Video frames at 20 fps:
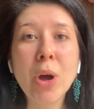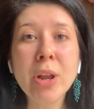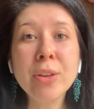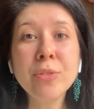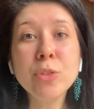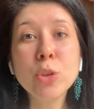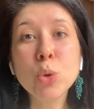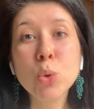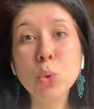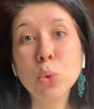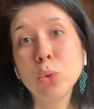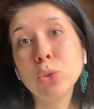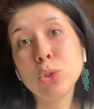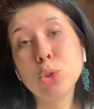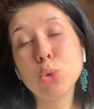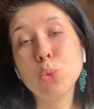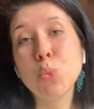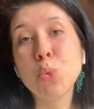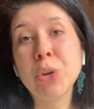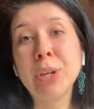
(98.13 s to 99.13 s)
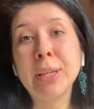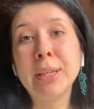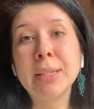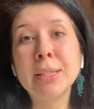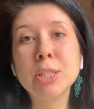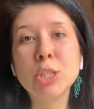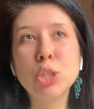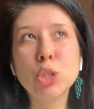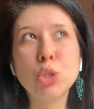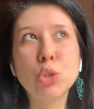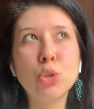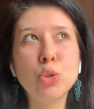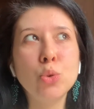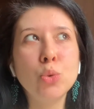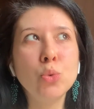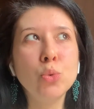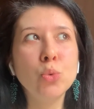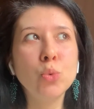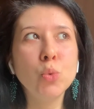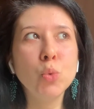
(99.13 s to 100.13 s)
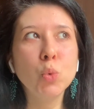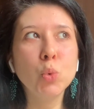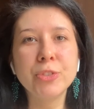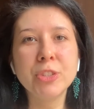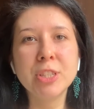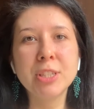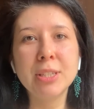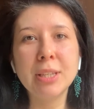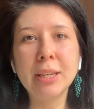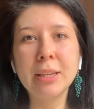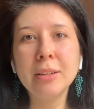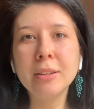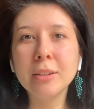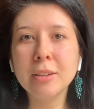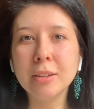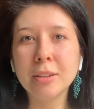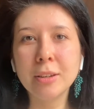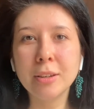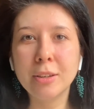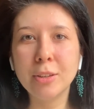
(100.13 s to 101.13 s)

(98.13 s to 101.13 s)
of the coolest ways to sync